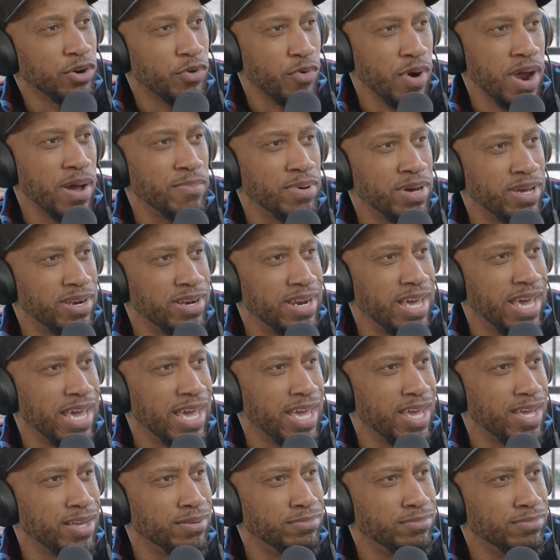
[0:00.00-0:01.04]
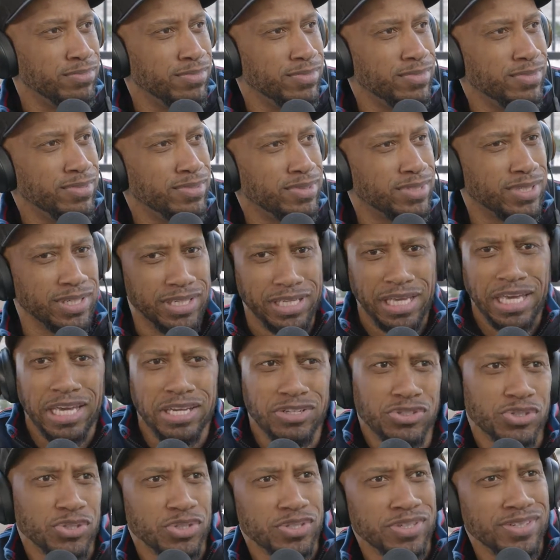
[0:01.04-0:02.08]
grandma's name.
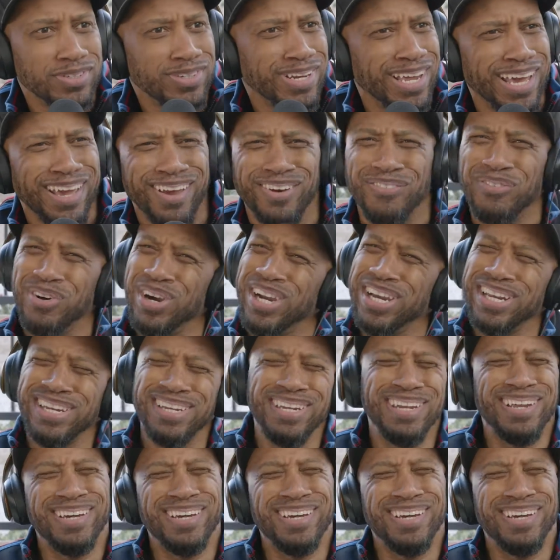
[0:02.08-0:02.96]
Takesha. Like, what?